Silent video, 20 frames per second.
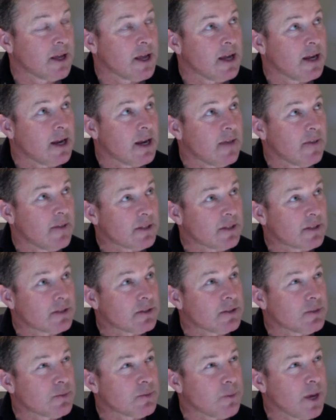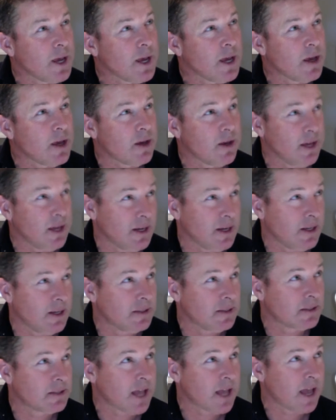Now, this is where it
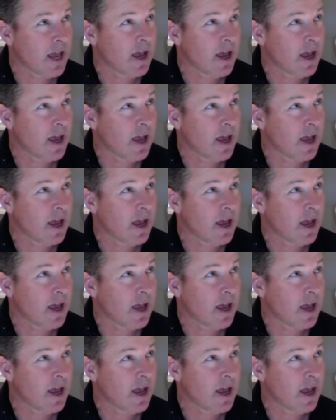is